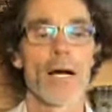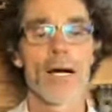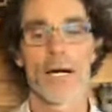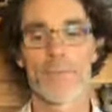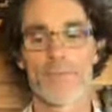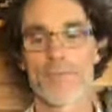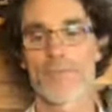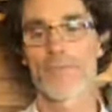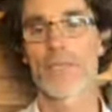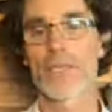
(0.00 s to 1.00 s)

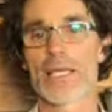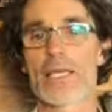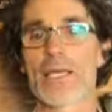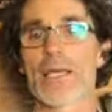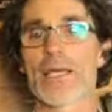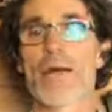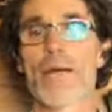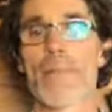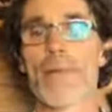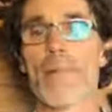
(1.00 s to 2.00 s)
the
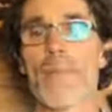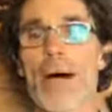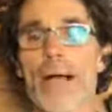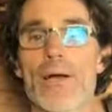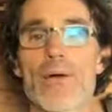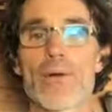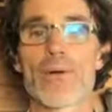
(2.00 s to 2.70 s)
bio